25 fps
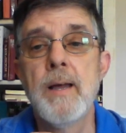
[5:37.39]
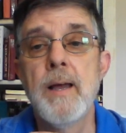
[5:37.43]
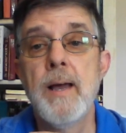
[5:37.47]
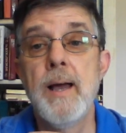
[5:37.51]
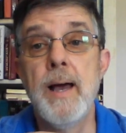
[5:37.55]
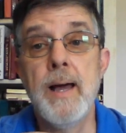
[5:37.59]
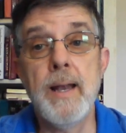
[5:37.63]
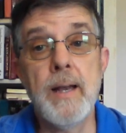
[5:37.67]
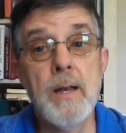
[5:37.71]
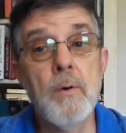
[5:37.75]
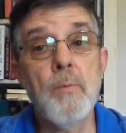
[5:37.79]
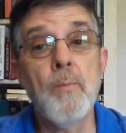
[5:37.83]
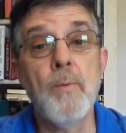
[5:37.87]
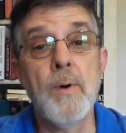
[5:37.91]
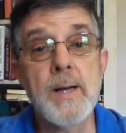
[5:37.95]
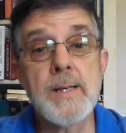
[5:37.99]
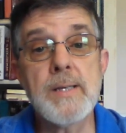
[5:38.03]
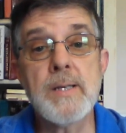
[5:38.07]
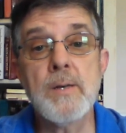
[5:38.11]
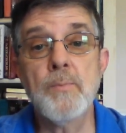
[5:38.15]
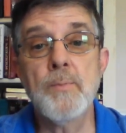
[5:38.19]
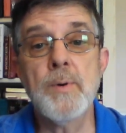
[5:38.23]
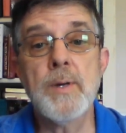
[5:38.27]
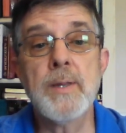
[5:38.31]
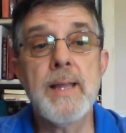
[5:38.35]
And it
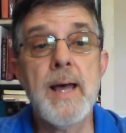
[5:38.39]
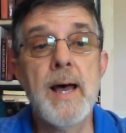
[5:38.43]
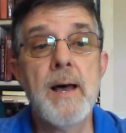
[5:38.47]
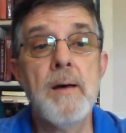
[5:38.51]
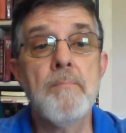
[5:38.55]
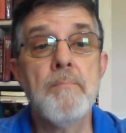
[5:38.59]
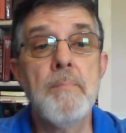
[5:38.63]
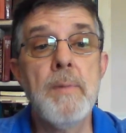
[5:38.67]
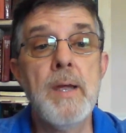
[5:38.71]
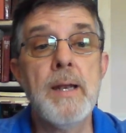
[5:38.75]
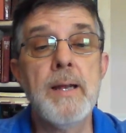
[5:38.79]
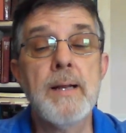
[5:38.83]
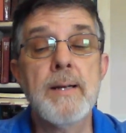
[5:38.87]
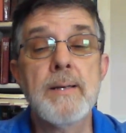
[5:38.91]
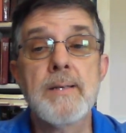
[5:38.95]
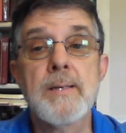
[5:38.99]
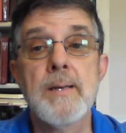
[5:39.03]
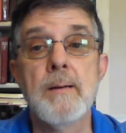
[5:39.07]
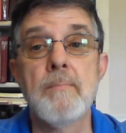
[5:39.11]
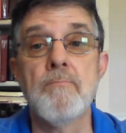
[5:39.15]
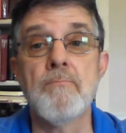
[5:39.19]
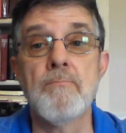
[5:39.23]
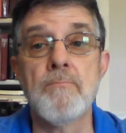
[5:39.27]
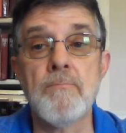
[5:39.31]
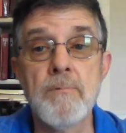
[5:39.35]
wasn't without meeting
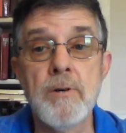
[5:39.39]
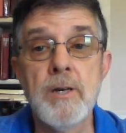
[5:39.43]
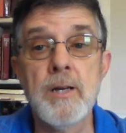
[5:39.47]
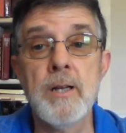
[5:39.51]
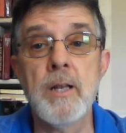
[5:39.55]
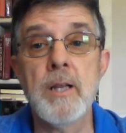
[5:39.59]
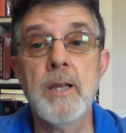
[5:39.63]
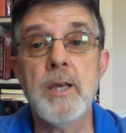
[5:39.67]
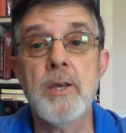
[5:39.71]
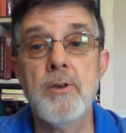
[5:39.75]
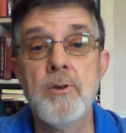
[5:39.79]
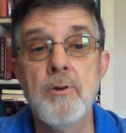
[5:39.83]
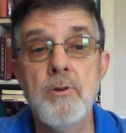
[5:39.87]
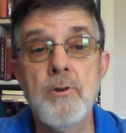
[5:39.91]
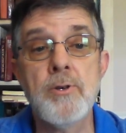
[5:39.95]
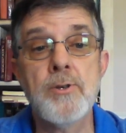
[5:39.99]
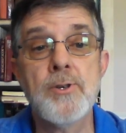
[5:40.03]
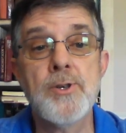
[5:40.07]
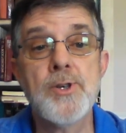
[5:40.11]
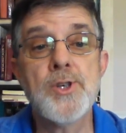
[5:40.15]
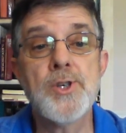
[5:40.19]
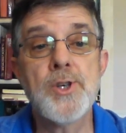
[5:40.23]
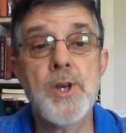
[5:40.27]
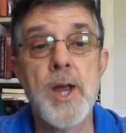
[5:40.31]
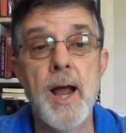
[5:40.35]
some really
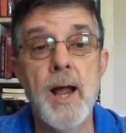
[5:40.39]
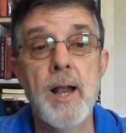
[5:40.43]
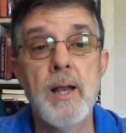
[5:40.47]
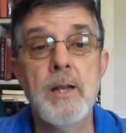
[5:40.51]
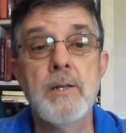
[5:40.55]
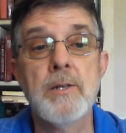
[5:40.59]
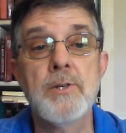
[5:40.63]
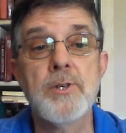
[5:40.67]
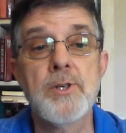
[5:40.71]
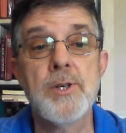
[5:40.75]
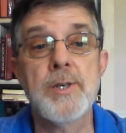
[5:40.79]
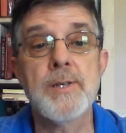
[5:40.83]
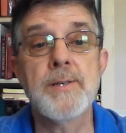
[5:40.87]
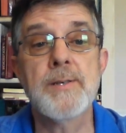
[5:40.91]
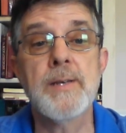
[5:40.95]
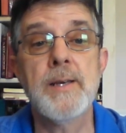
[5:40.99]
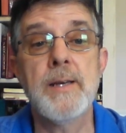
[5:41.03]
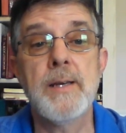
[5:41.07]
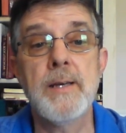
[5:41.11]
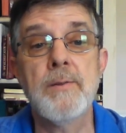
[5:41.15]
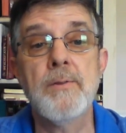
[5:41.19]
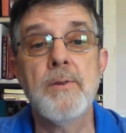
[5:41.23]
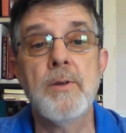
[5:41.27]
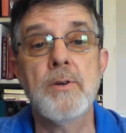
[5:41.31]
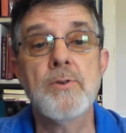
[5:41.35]
huge challenges
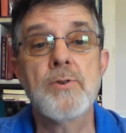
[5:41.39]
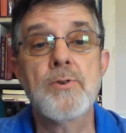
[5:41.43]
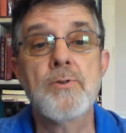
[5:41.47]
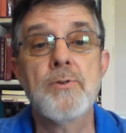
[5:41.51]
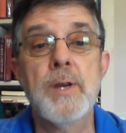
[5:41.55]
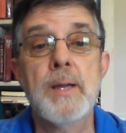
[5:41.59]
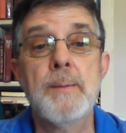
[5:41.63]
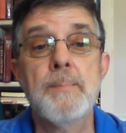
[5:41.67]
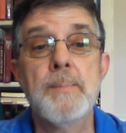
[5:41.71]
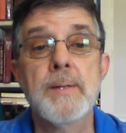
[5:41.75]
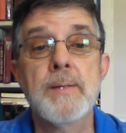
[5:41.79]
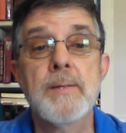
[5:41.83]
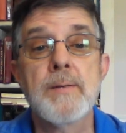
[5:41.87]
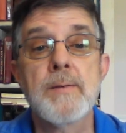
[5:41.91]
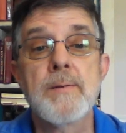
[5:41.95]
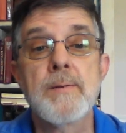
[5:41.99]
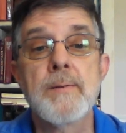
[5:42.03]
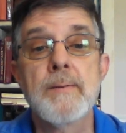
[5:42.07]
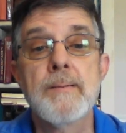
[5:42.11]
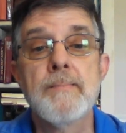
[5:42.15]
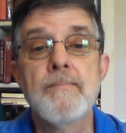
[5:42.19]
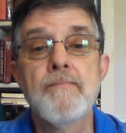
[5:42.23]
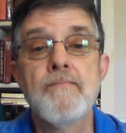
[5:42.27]
in those treatments.